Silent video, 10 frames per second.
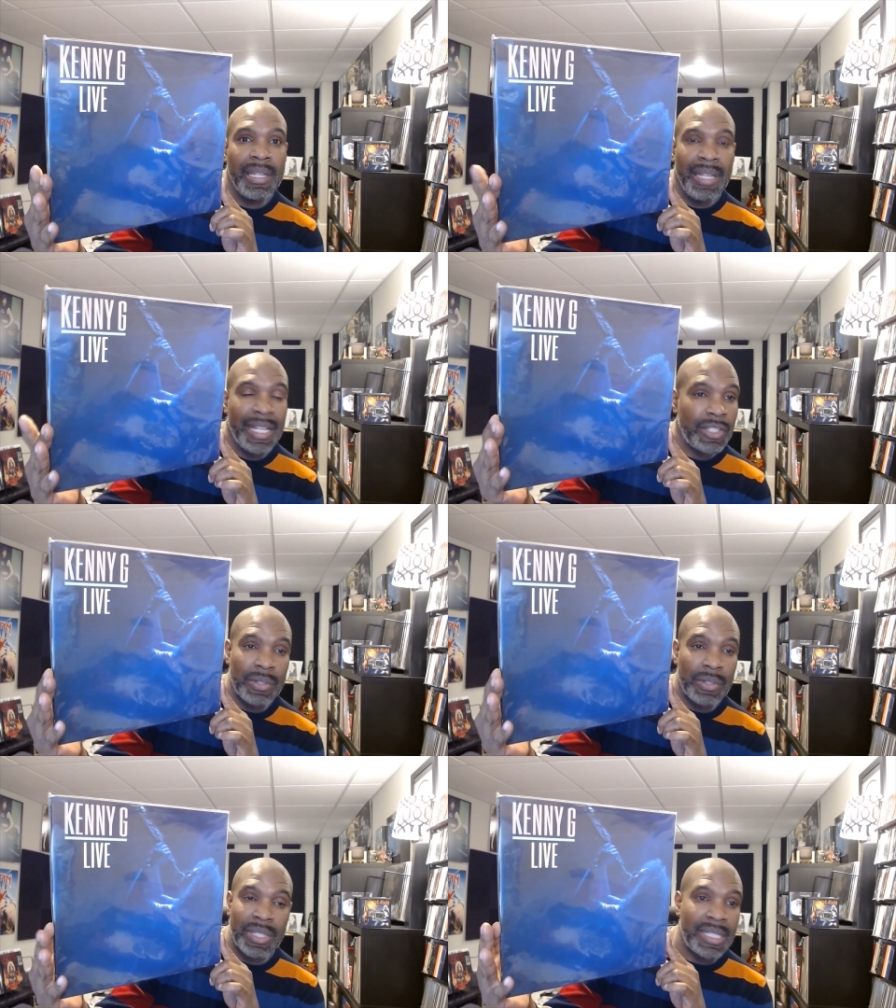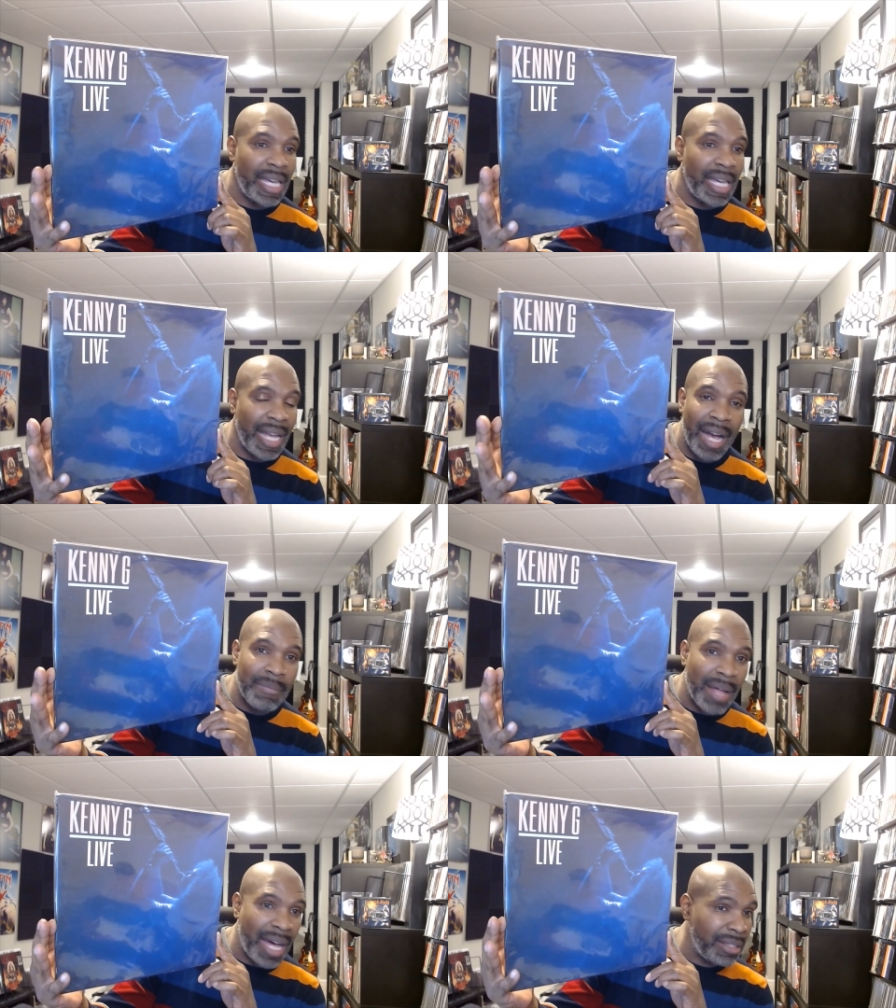and still to this day i,
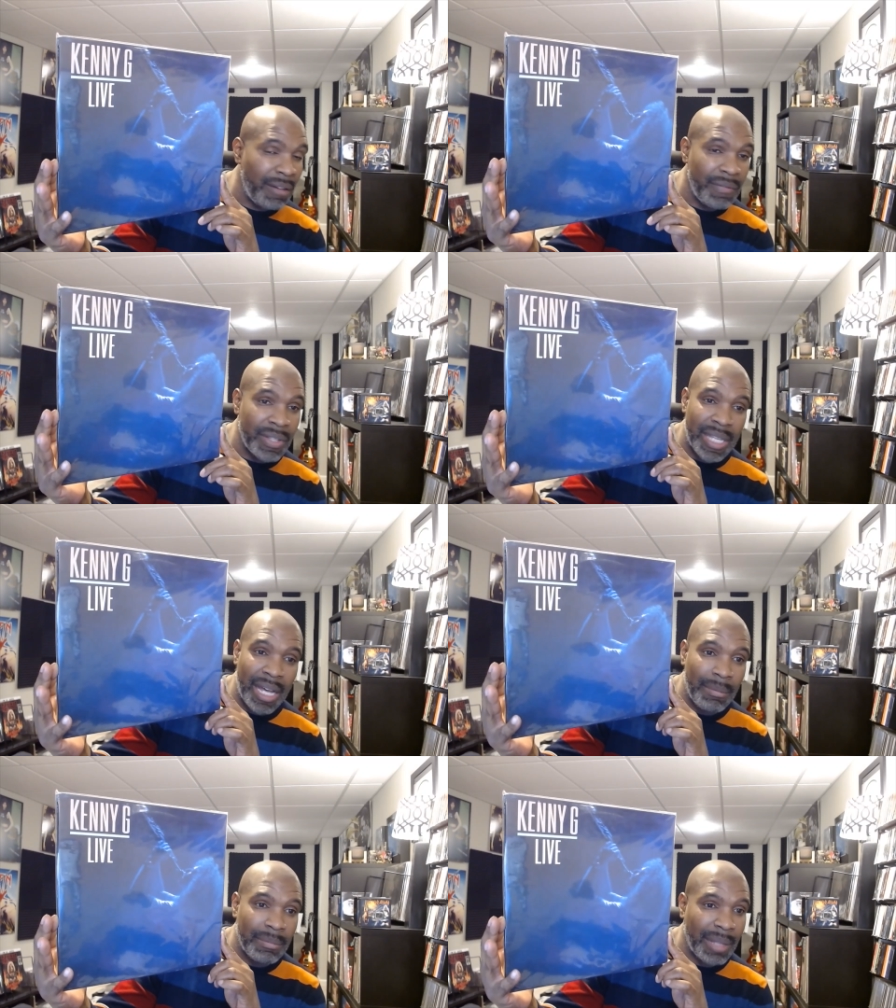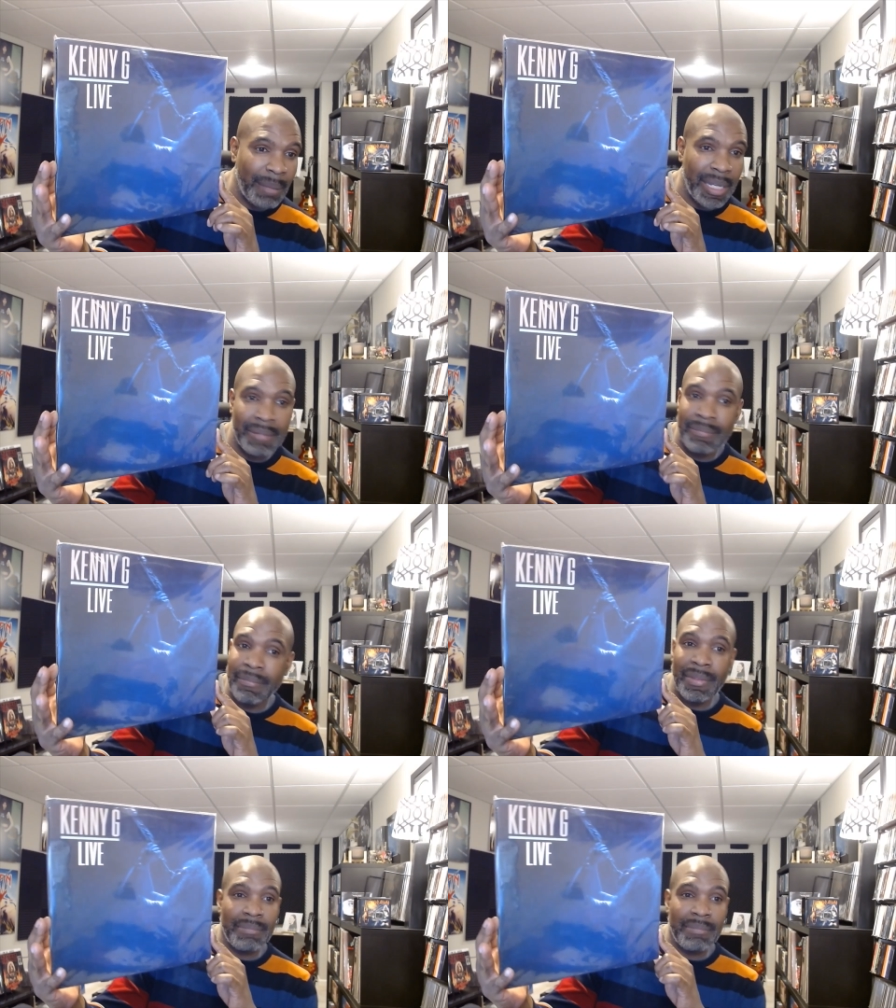I love this album i mean